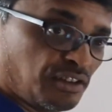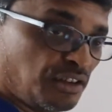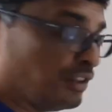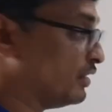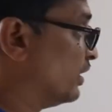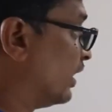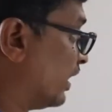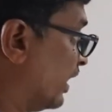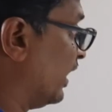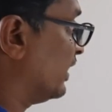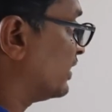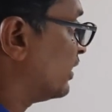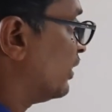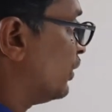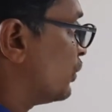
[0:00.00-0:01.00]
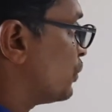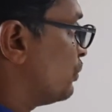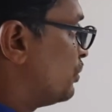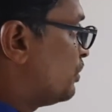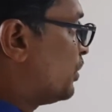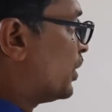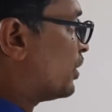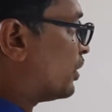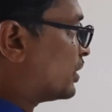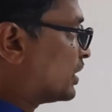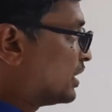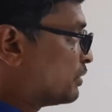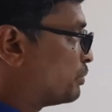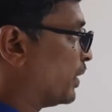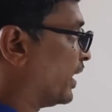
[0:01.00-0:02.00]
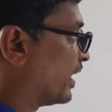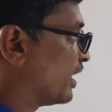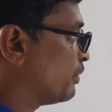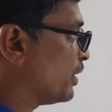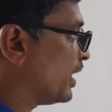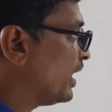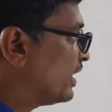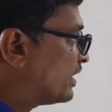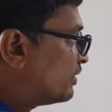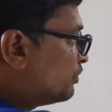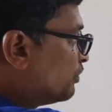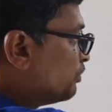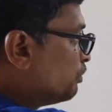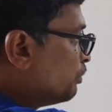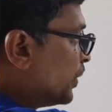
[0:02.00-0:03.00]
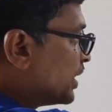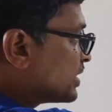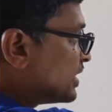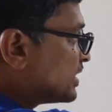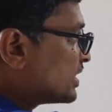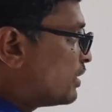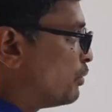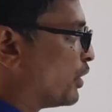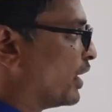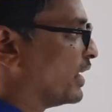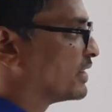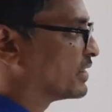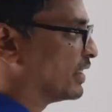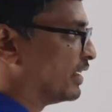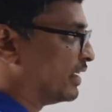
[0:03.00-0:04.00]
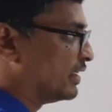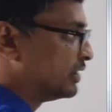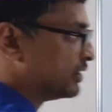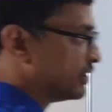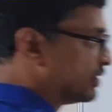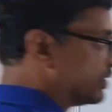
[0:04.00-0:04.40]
the relation also will be an ordered pair. Am I right? Based on some relation here.